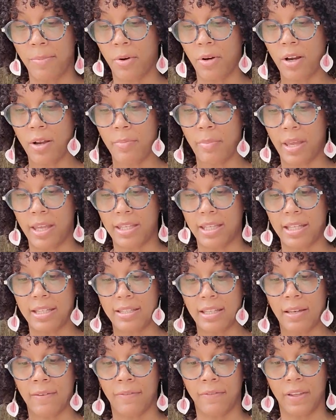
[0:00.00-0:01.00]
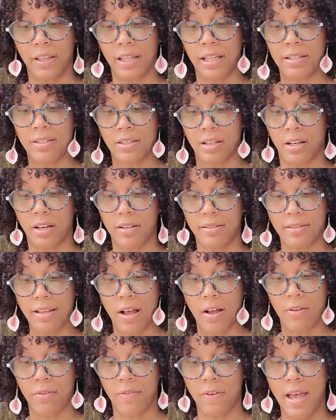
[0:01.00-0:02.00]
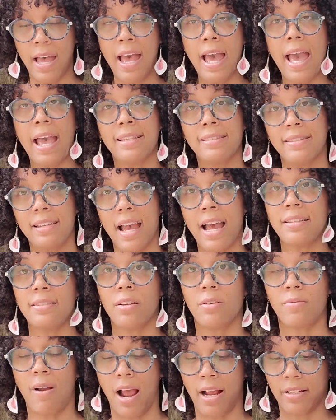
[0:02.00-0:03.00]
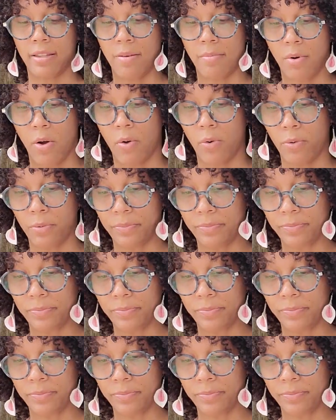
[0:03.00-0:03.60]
her opinions and feelings to herself as not to rock the boat.